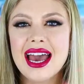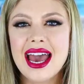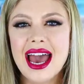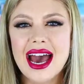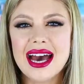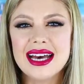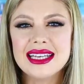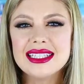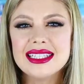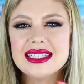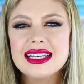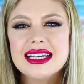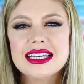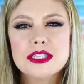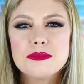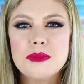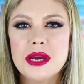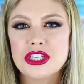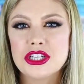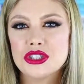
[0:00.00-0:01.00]
It has this like
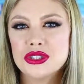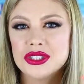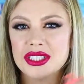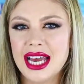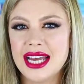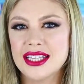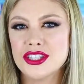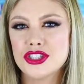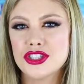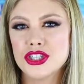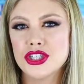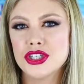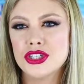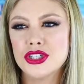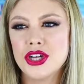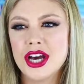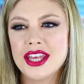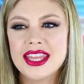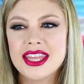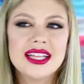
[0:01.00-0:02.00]
special
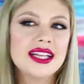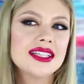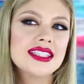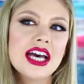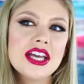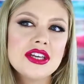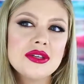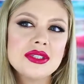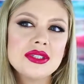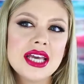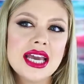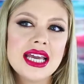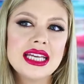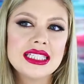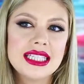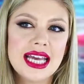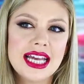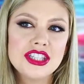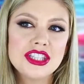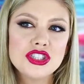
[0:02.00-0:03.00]
tencel, I think that's how you say
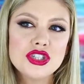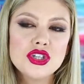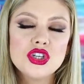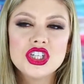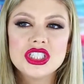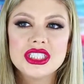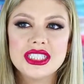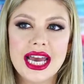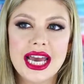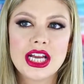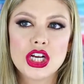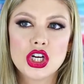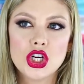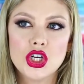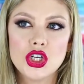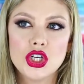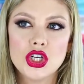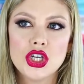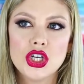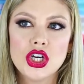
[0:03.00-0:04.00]
it, tencel or
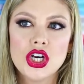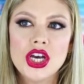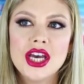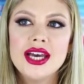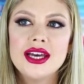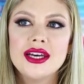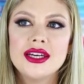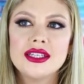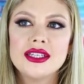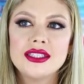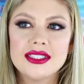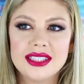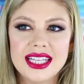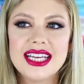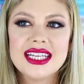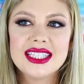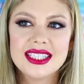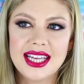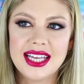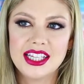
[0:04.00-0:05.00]
tenkle? I
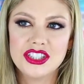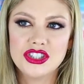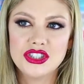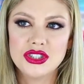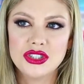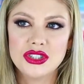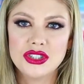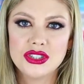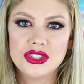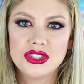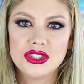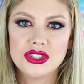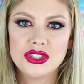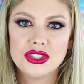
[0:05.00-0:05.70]
think it's tencel.